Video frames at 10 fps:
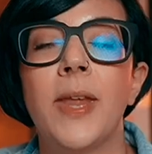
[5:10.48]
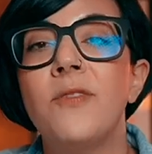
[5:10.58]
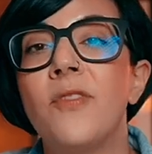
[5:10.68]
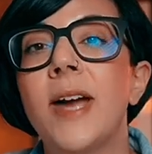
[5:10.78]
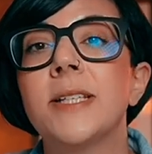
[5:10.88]

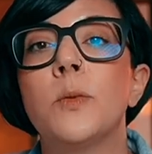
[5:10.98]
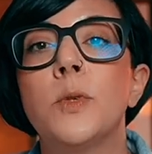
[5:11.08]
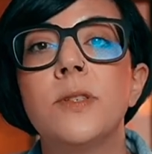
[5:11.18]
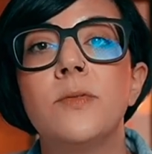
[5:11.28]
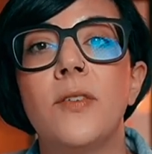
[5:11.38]
In fact, it
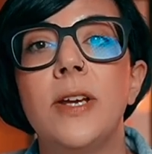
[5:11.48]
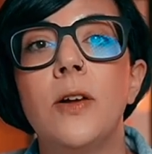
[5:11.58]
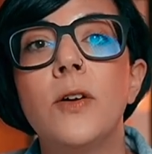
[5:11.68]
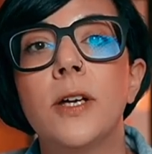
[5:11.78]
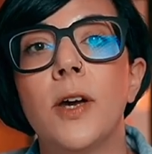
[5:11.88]
wasn't very
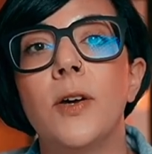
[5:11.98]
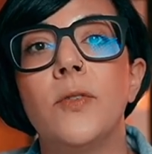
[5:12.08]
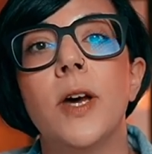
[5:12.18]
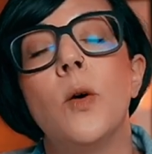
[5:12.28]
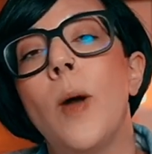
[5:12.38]
long ago
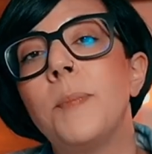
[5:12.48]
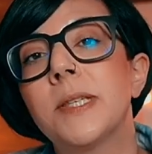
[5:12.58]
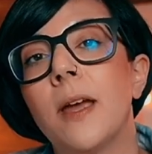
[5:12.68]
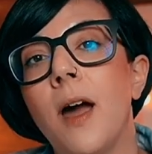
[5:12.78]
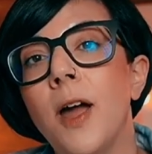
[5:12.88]
that a website